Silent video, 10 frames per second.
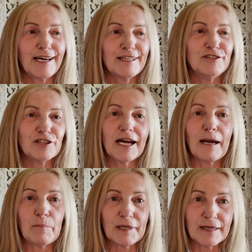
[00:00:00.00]
and you're
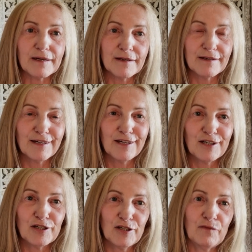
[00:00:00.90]
happy.
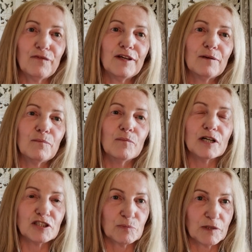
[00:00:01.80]
You feel
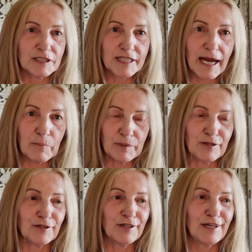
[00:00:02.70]
much, much
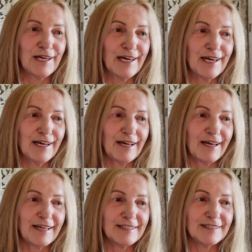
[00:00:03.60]
happier,
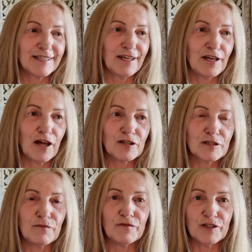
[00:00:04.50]
and a lot
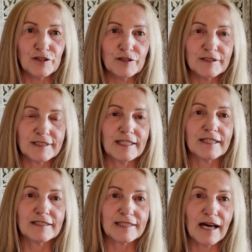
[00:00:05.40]
of fears and
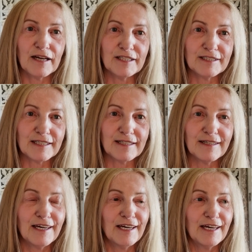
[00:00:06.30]

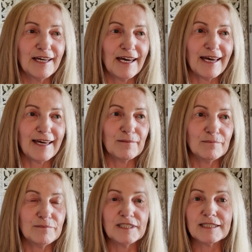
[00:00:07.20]
anxiety
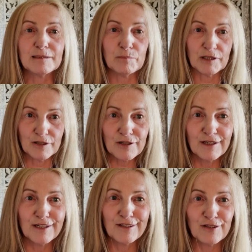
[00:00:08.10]
disappear.
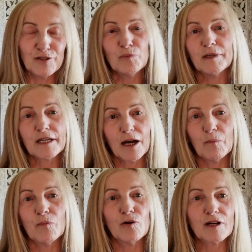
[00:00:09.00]
You
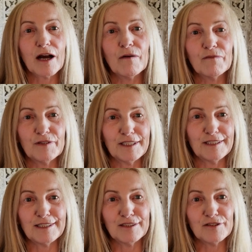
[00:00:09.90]
become more
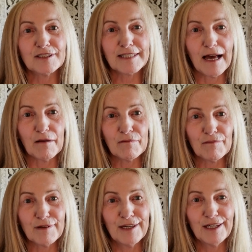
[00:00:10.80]
confident in
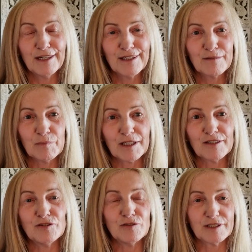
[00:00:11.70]
yourself
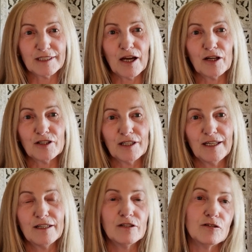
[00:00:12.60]
because you start
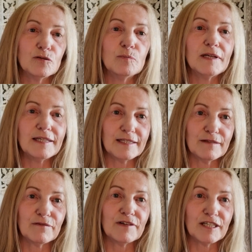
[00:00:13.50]
to
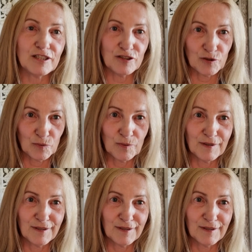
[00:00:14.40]
believe in you.